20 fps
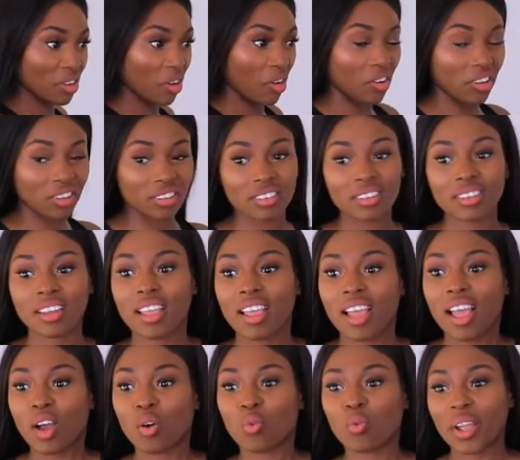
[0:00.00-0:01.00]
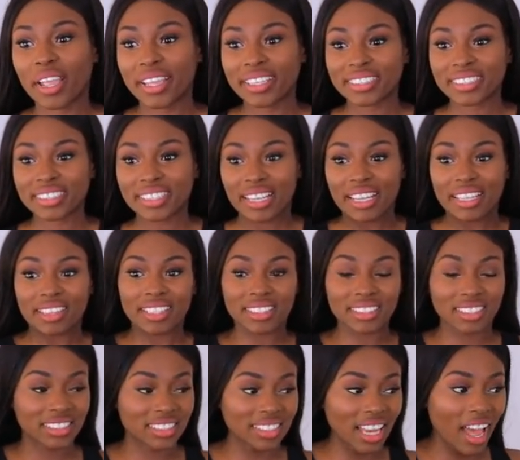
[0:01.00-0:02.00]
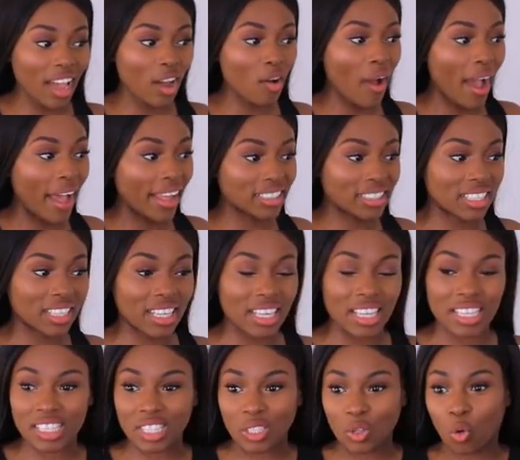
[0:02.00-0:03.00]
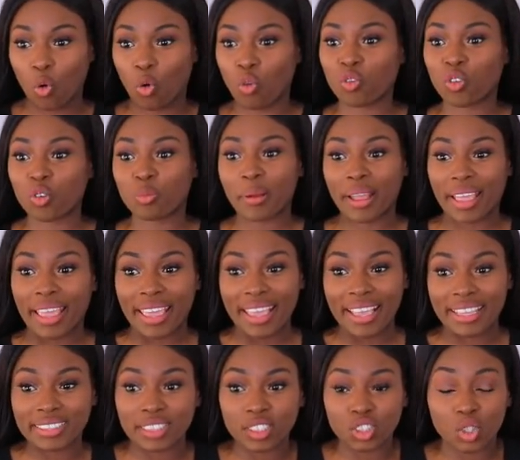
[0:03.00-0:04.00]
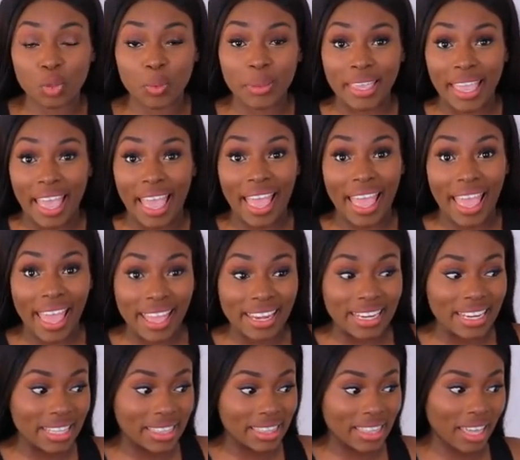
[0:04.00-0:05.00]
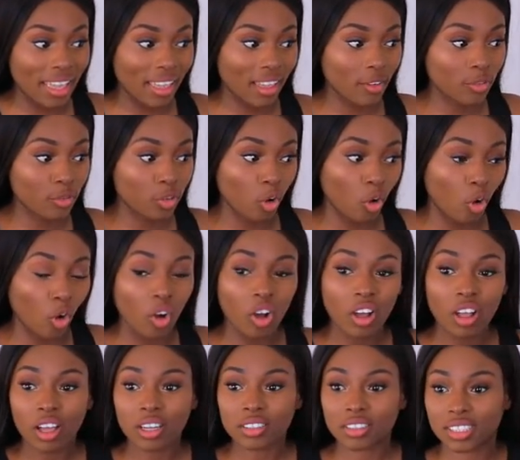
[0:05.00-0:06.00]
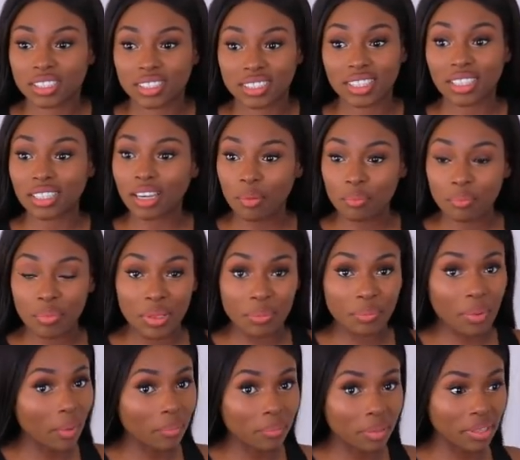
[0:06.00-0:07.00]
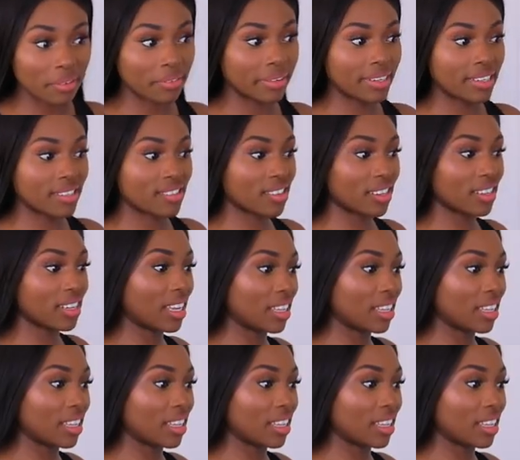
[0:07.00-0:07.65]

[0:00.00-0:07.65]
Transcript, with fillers: on, which the style actually isn't awful, but it isn't doing anything for just the lumpy bumpy region.